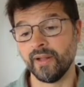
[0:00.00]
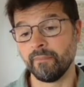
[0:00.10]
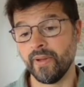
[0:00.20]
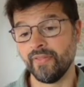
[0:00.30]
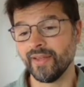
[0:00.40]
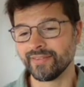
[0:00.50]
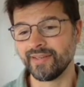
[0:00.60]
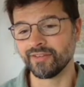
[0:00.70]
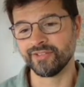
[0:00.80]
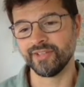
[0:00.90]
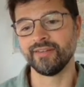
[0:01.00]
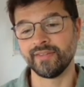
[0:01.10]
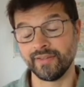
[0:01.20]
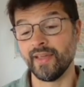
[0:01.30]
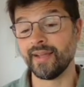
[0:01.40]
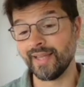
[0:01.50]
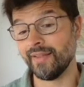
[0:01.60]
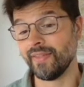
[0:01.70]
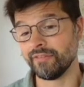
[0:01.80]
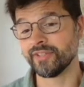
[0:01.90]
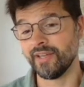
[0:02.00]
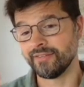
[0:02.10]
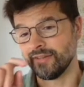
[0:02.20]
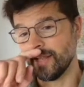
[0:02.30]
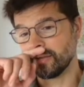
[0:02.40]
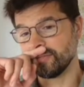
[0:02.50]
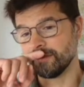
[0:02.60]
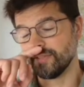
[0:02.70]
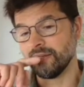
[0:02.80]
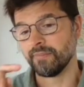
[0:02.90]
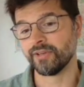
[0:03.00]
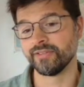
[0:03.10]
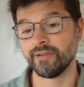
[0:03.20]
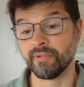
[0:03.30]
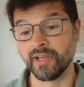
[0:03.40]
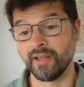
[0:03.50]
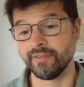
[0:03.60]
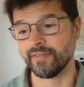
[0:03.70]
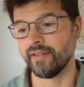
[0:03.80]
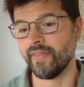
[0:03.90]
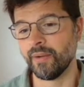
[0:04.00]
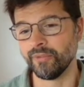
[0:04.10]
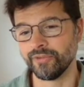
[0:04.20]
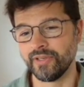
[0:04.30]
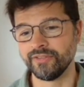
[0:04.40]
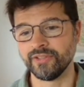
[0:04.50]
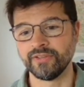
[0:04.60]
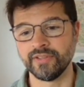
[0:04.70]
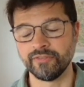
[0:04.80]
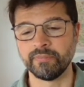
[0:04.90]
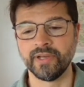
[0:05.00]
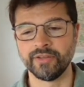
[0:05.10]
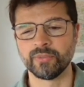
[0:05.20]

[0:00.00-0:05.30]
and that's a Next.js thing that again they've changed in Next 15 because they realized that wasn't intuitive, but it's